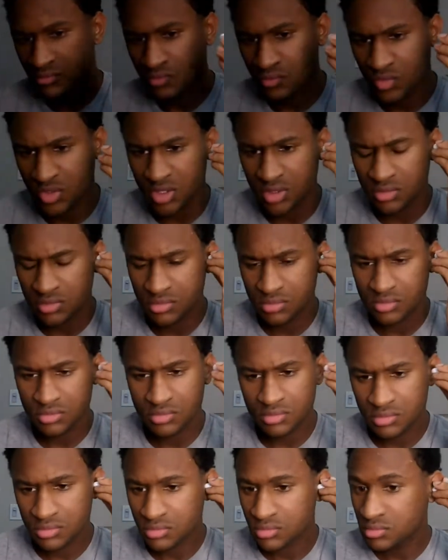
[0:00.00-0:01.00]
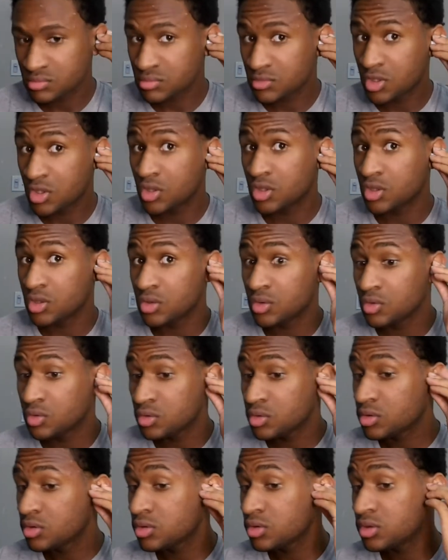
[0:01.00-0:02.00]
Wait, hold on.
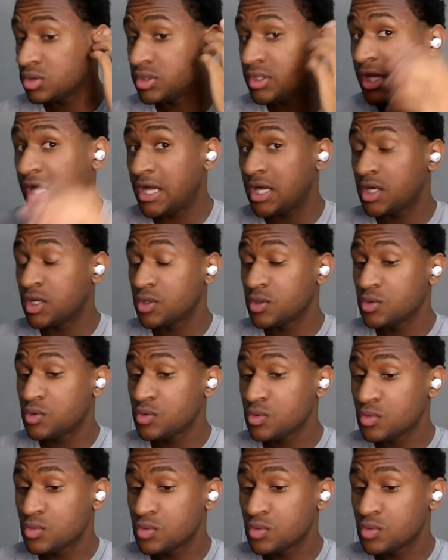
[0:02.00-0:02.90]
Now.